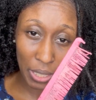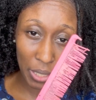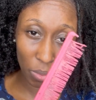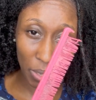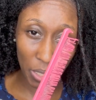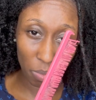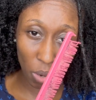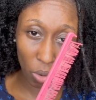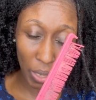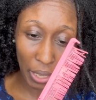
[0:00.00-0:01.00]
this one is
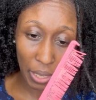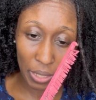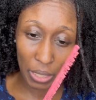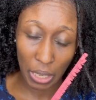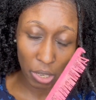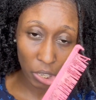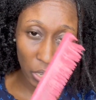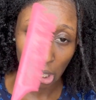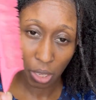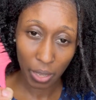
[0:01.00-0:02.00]
broken, it's
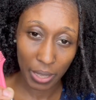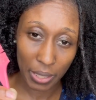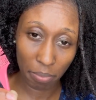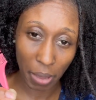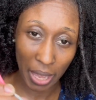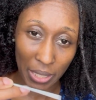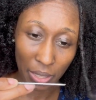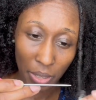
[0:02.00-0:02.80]
dirty, it's a mess.